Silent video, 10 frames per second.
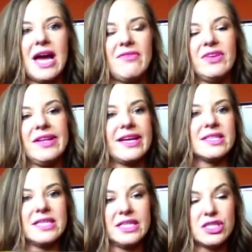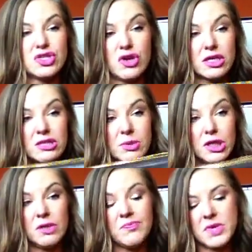I feel like it's
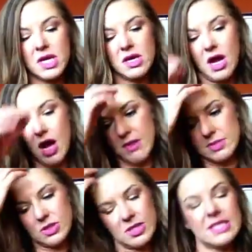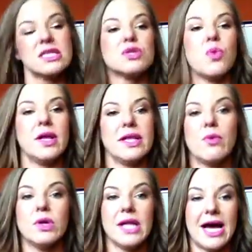indestructible. Um, so this is one
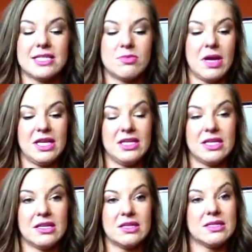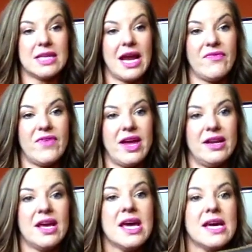that will last many years. And
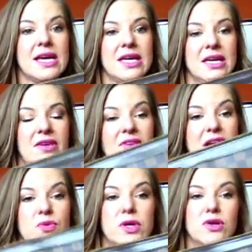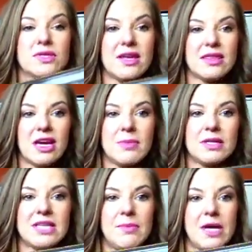then if anyone knows anything
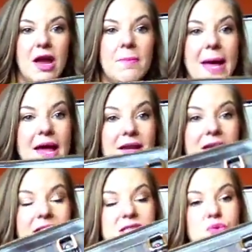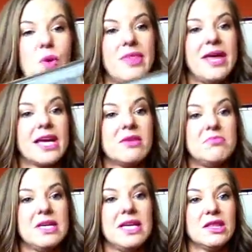about Damier Ebene, it's one that can
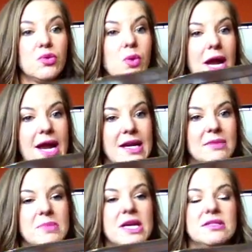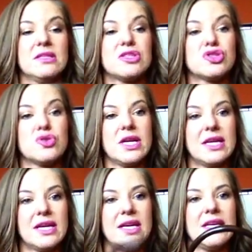be in the rain because it's
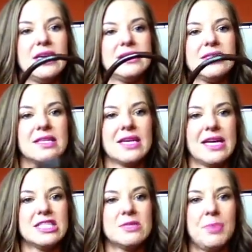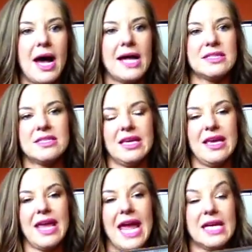treated, it doesn't get spots,
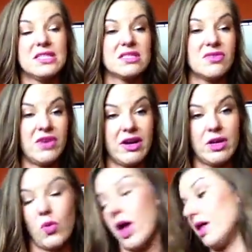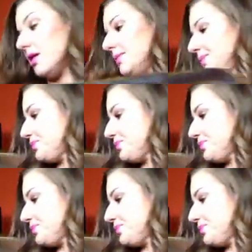it ages very well.